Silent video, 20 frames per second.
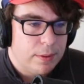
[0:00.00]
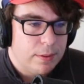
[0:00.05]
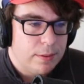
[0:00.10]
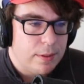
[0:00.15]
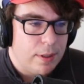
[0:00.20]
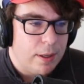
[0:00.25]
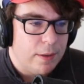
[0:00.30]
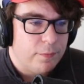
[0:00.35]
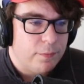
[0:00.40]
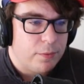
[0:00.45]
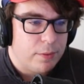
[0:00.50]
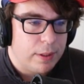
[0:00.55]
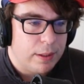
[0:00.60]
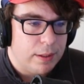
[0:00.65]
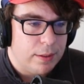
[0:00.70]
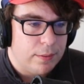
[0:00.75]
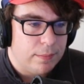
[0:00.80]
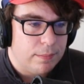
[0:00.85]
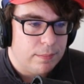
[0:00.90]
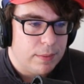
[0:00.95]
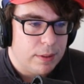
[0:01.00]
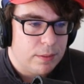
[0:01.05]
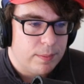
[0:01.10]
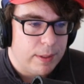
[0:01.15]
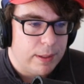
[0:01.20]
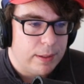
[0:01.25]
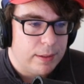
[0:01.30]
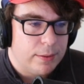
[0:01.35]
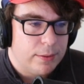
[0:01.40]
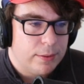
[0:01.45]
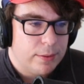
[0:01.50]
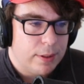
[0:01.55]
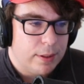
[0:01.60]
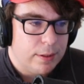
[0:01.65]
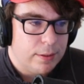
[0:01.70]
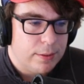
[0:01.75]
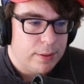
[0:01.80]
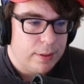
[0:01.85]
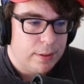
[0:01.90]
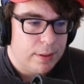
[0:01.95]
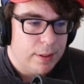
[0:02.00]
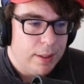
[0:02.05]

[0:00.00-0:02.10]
hovering near the spikes, and it's like,